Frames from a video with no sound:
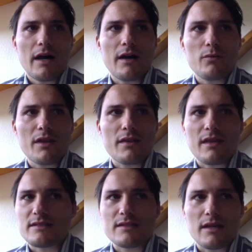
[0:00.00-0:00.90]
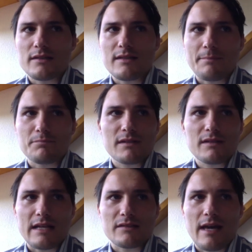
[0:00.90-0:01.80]
whether that's
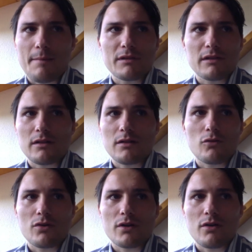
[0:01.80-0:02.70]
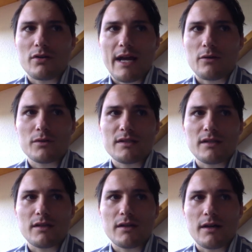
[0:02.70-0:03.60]
debt capital or
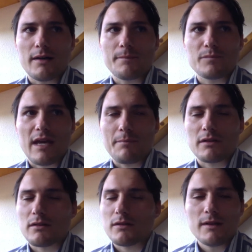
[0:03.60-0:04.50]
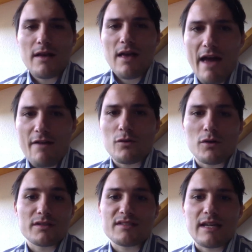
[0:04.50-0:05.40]
equity capital.
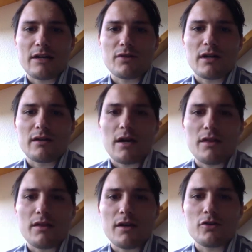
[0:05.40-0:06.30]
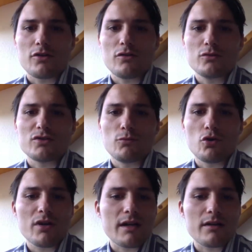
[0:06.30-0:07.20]
Everyone is scared right now that they're going to lose
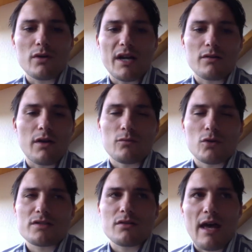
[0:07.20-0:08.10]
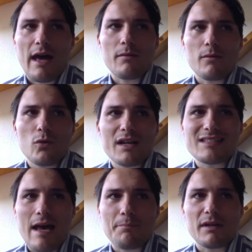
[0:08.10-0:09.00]
more, and what is
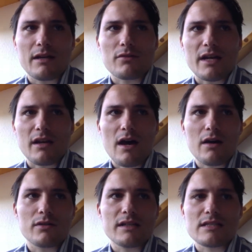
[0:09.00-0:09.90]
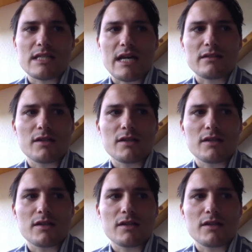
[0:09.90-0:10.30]
happening right now is that